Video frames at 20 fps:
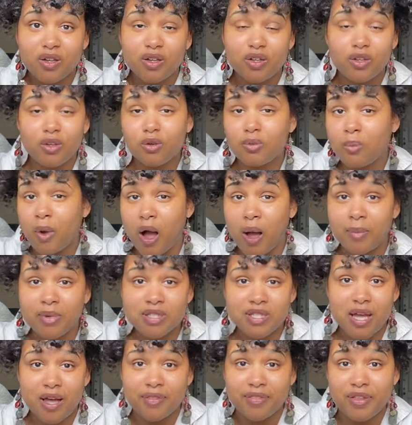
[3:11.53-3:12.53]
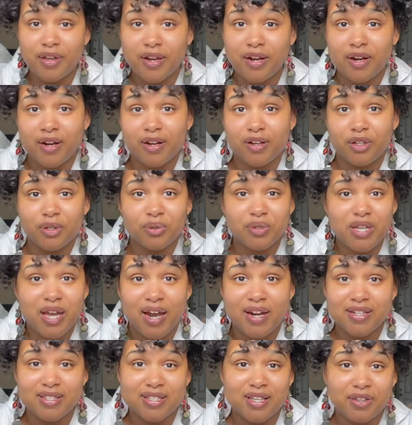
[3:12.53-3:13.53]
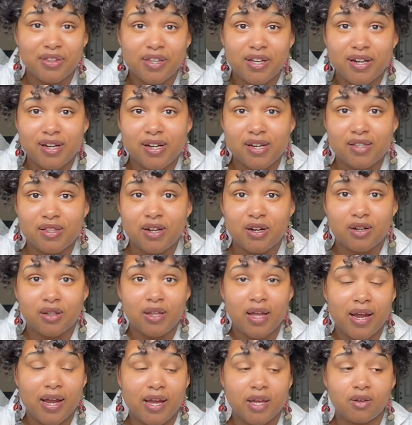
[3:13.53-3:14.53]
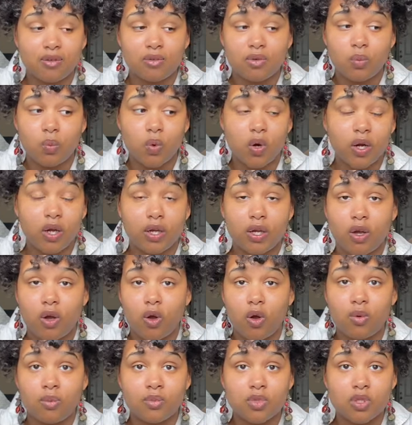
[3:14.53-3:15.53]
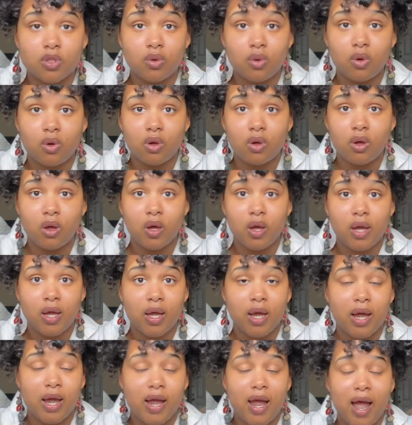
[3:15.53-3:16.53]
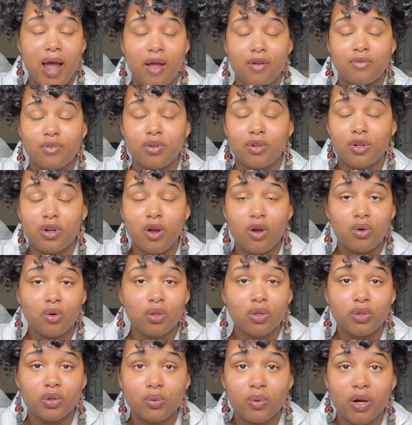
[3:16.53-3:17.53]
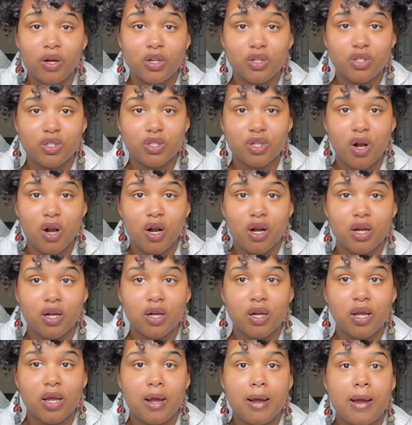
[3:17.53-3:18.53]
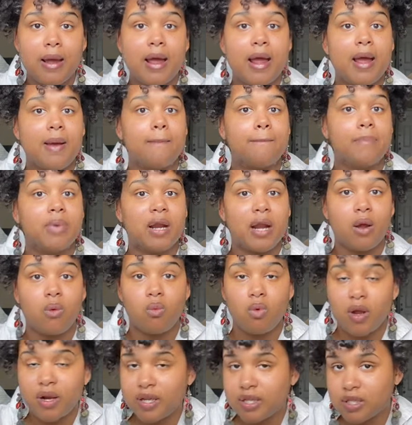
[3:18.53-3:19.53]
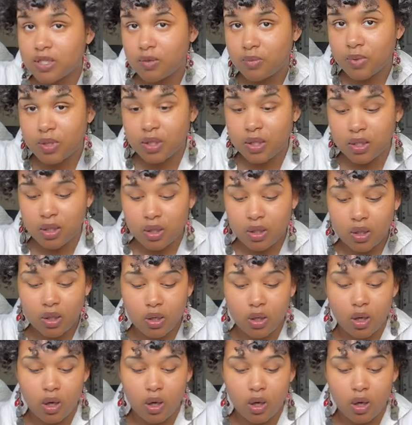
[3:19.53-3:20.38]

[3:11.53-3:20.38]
You mamas out there, you daddies out there, they're like, we're gonna homeschool. I have no clue where to start, but I want it to be